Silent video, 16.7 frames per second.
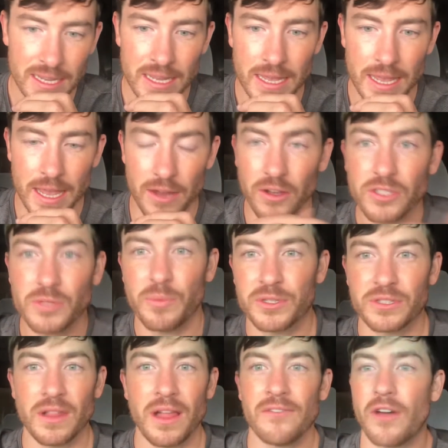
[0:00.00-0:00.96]
it also
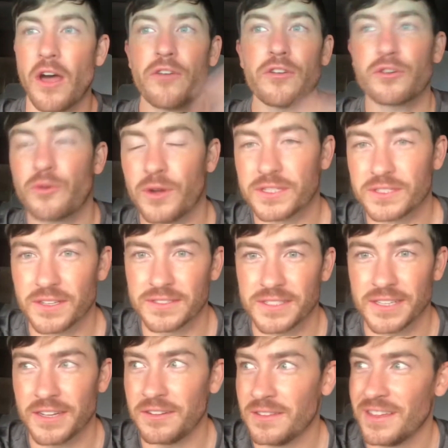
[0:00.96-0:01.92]
puts a lot of other coins on
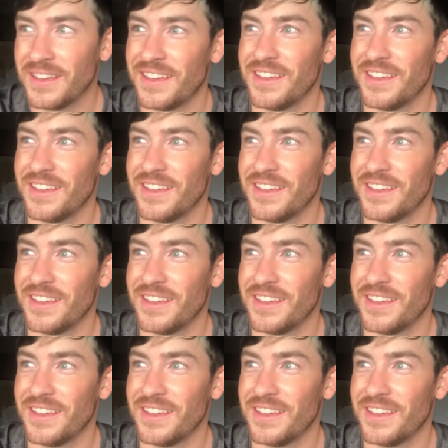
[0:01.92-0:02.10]
sale,